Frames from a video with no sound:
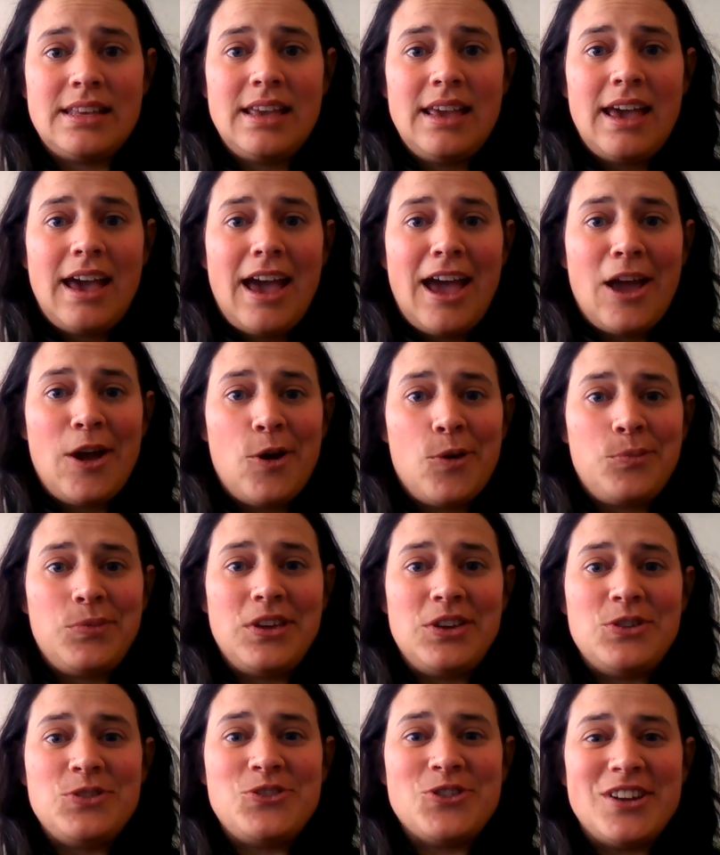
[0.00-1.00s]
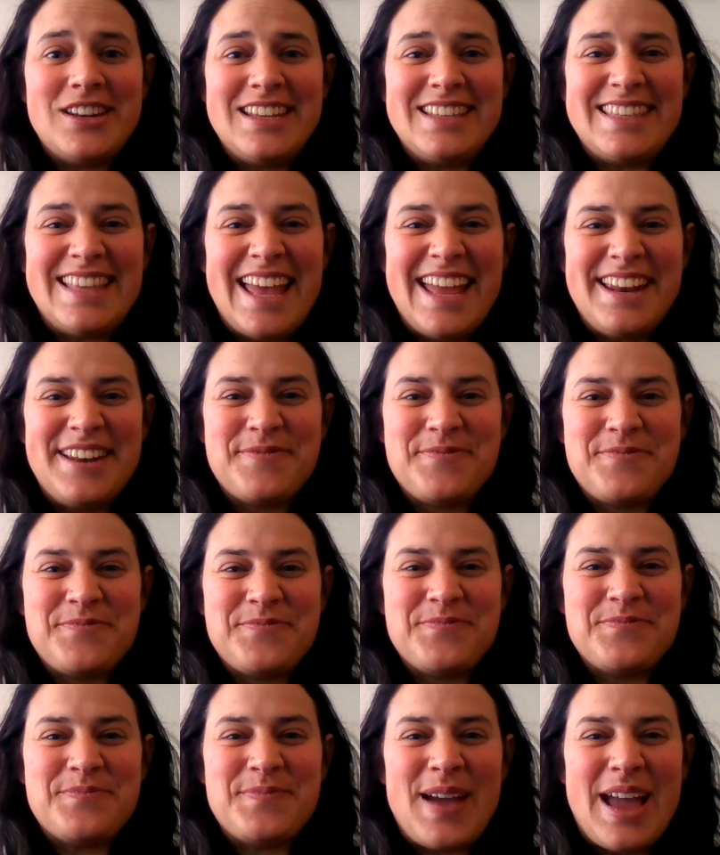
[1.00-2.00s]
I hope that you join us then.
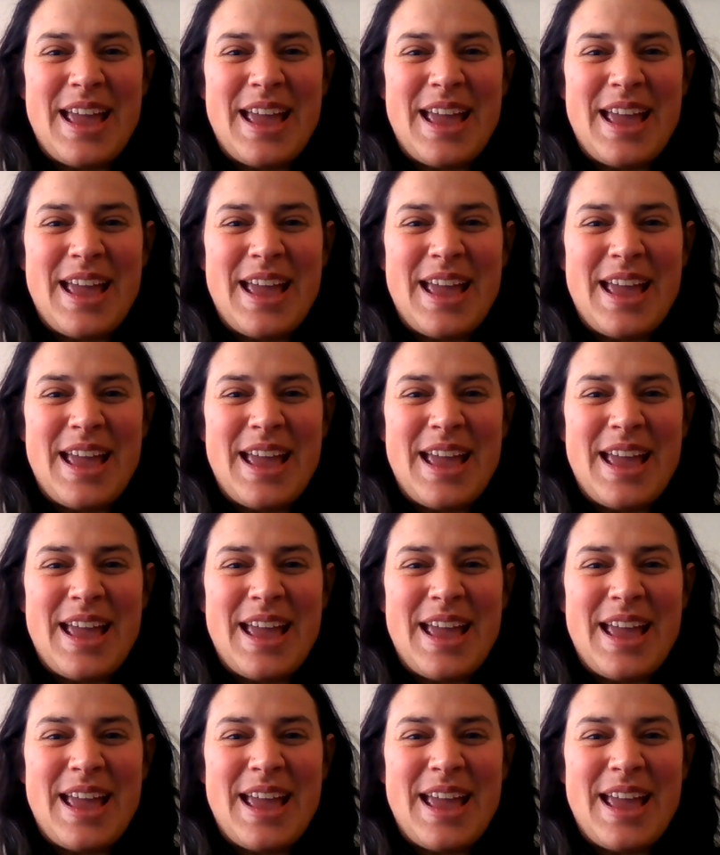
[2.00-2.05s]
Bye.